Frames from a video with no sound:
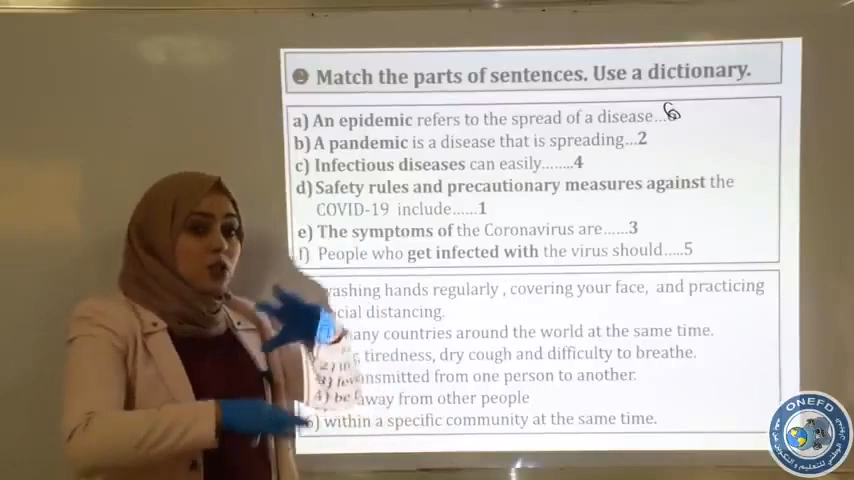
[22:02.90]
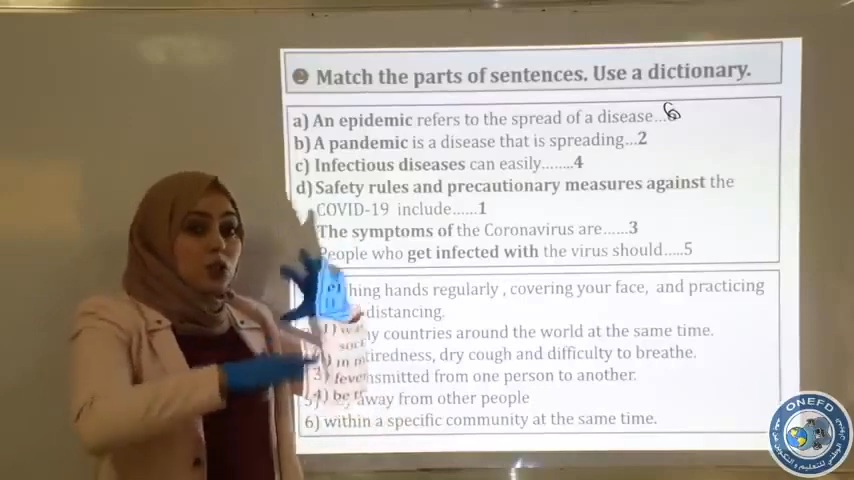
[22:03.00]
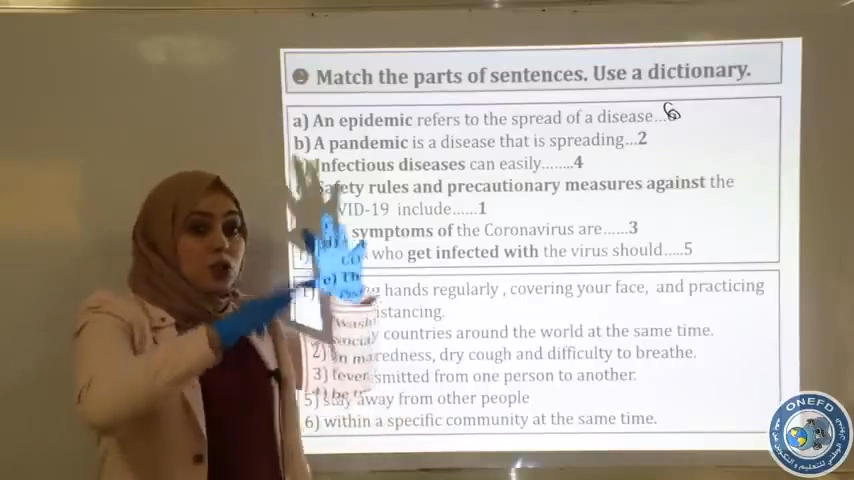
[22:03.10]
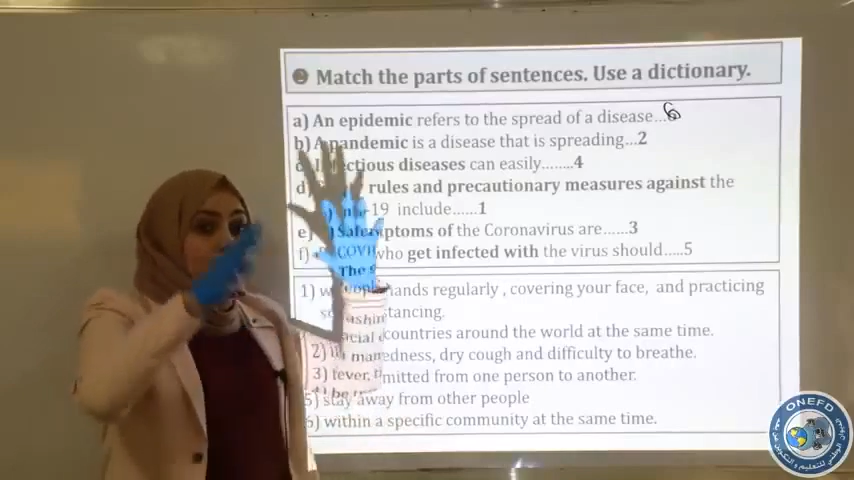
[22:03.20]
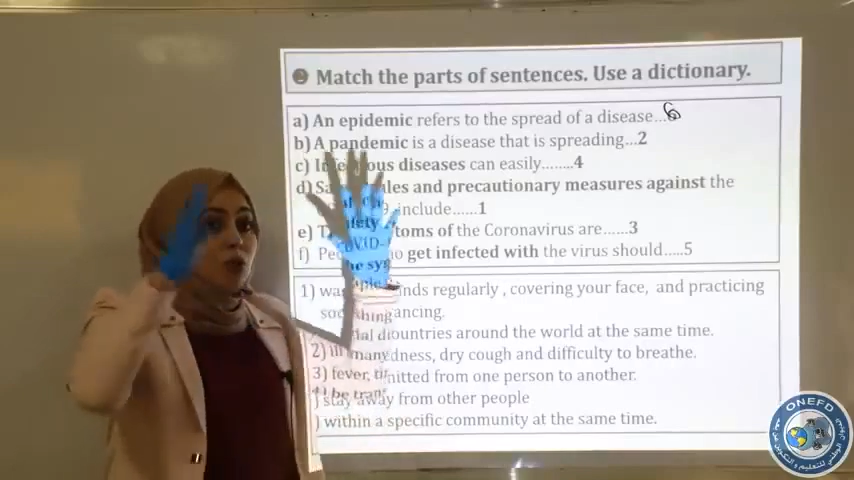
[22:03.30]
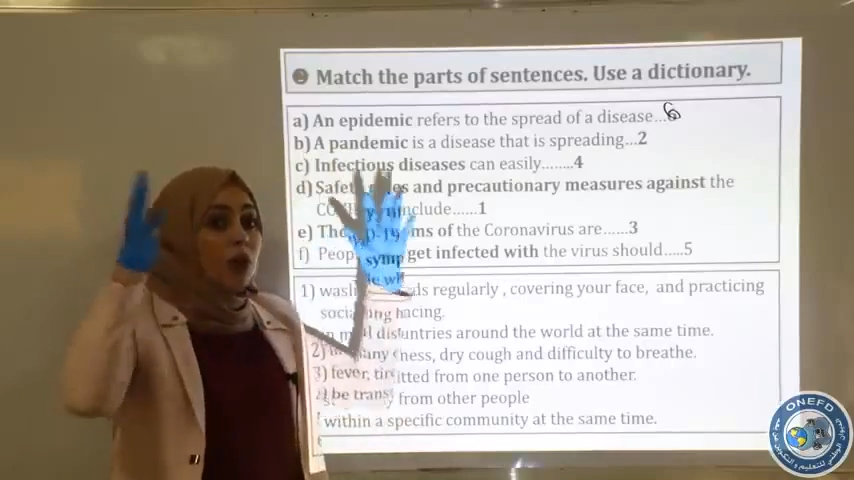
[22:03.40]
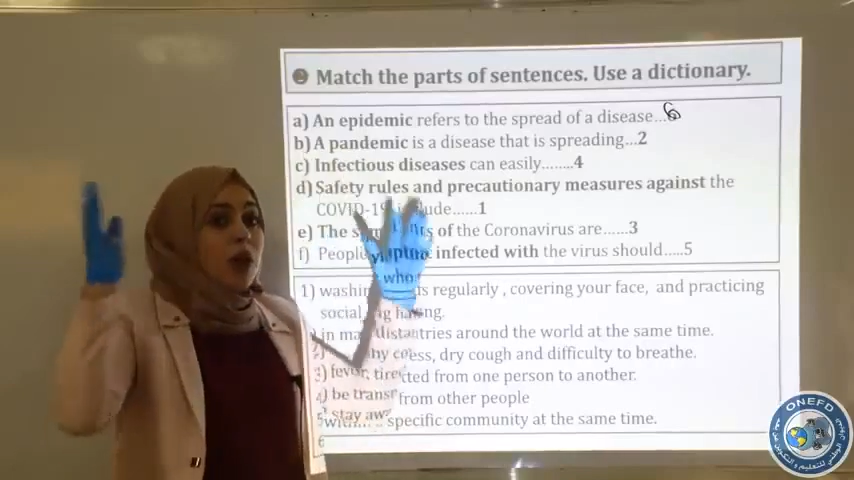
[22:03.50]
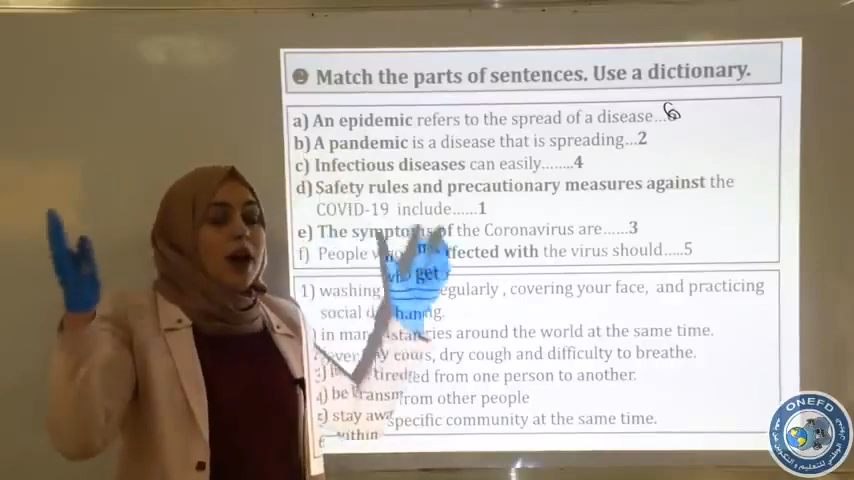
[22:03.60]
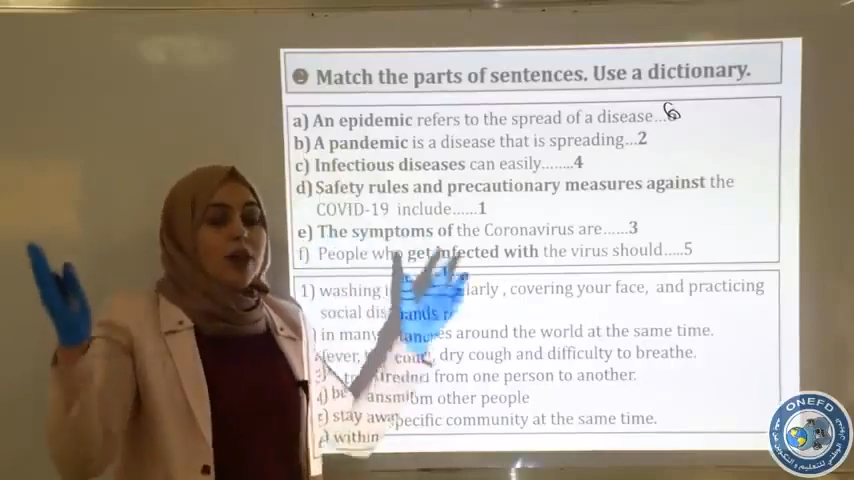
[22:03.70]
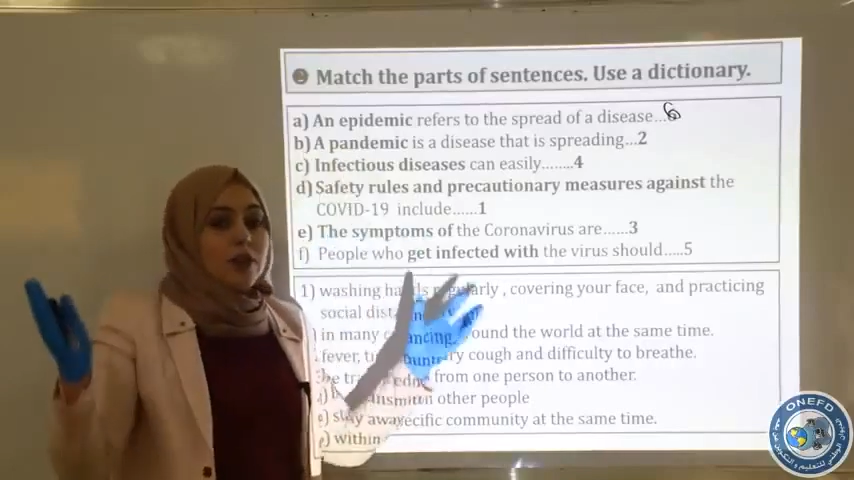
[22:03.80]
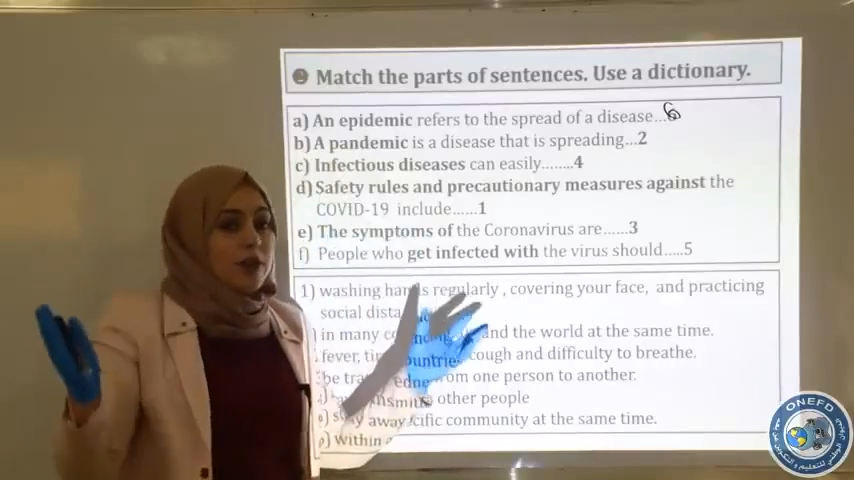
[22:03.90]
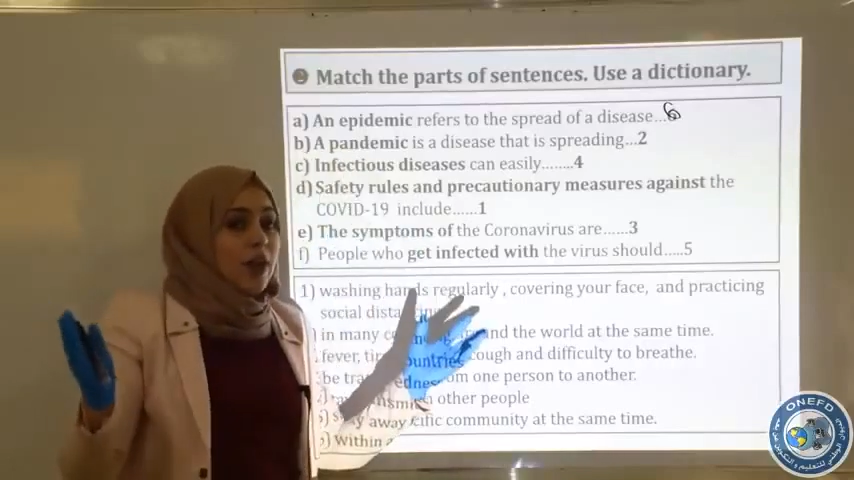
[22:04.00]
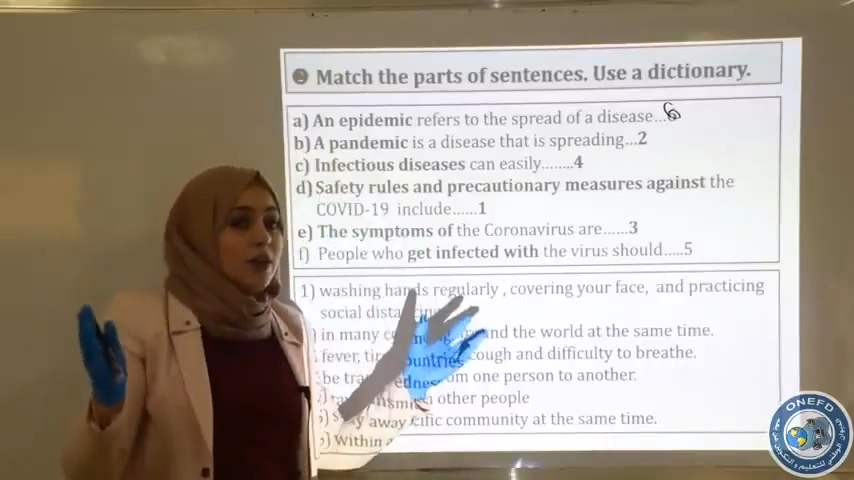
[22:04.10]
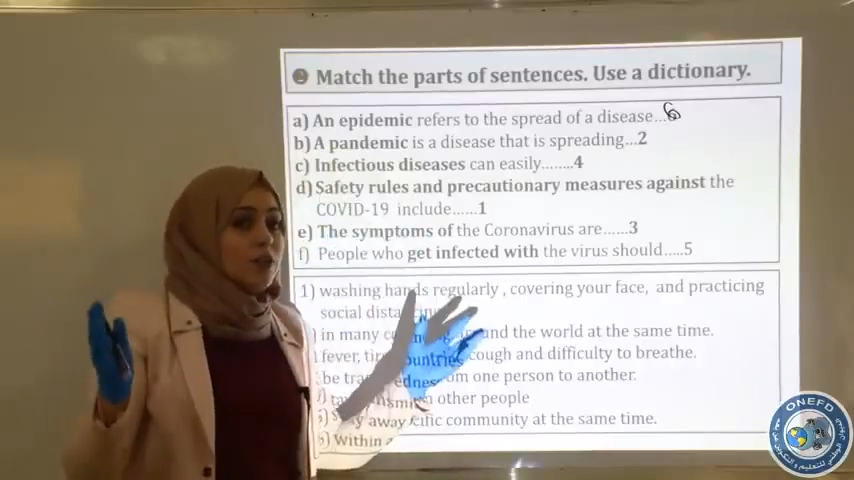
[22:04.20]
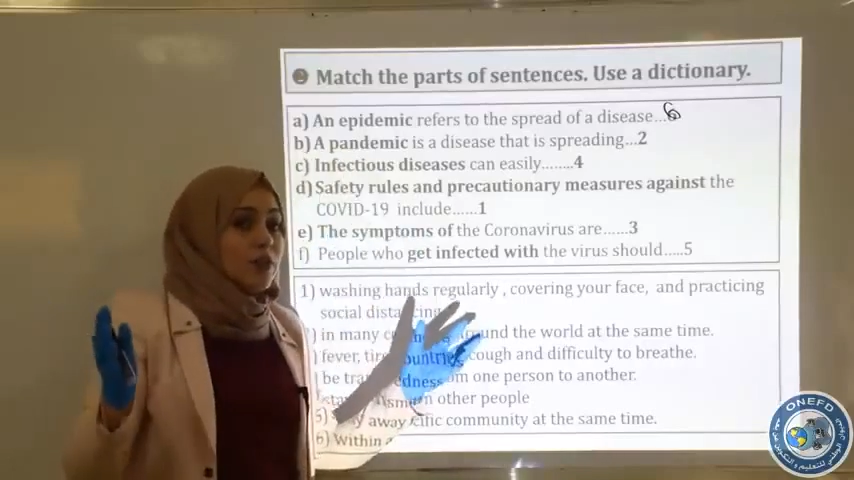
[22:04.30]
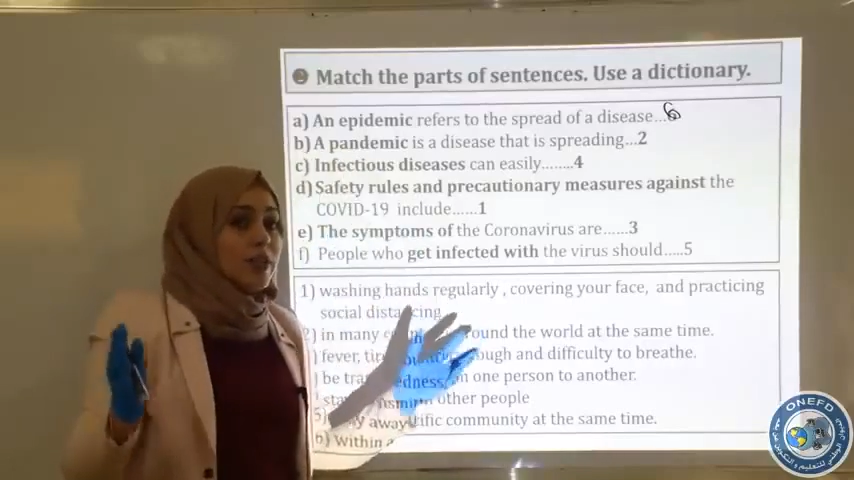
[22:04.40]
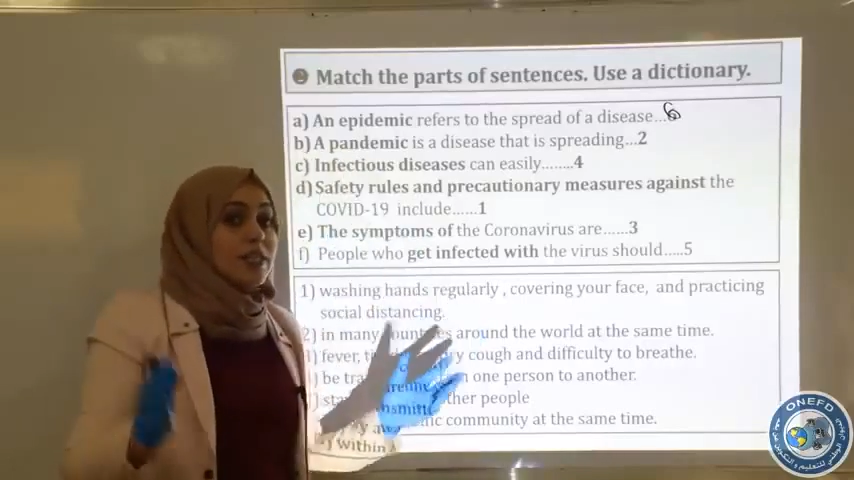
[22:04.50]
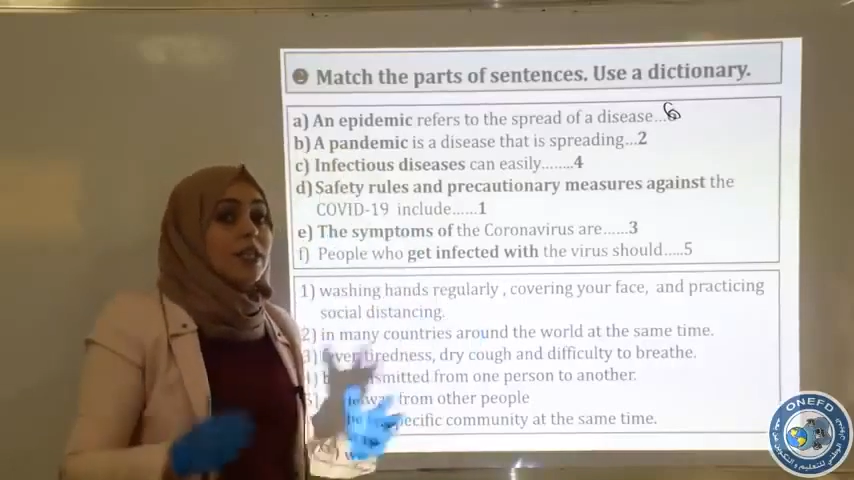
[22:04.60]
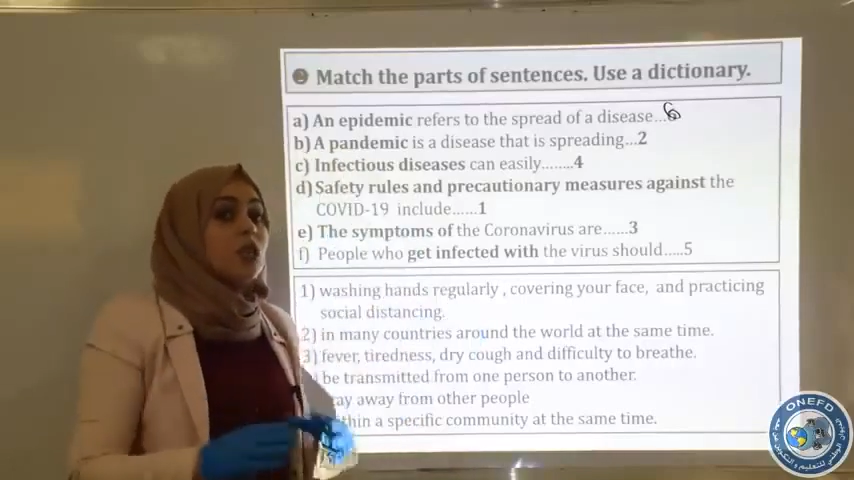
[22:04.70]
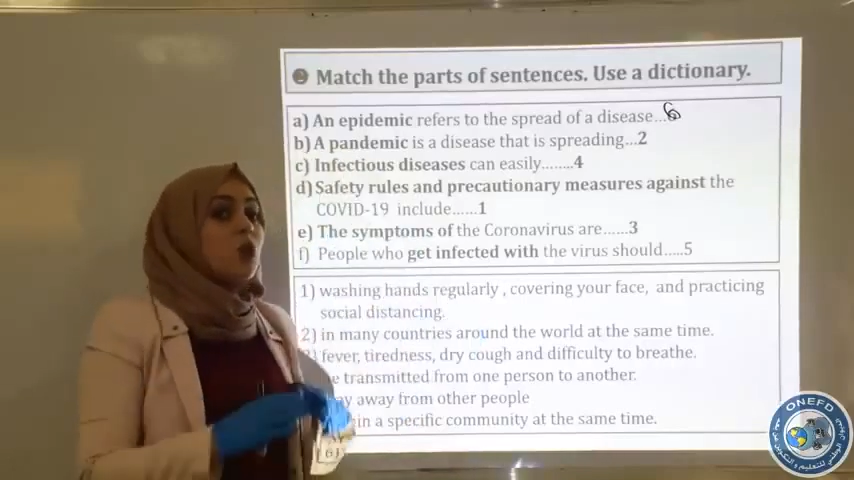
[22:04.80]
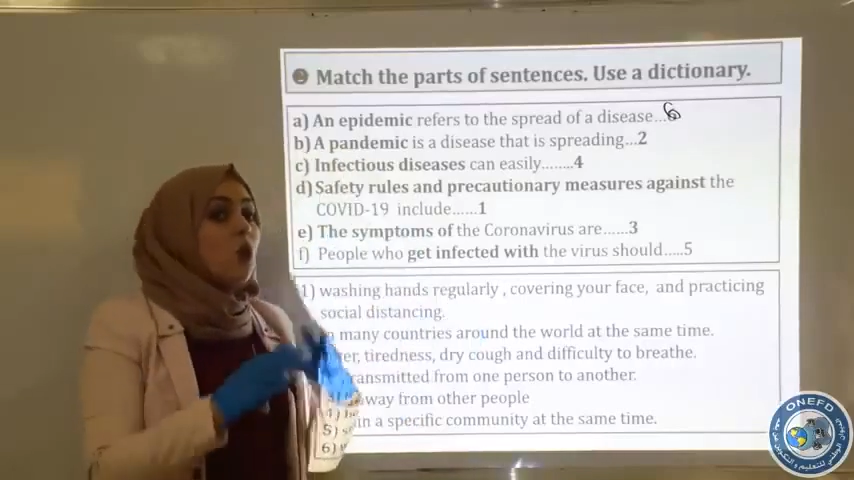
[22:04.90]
to other countries in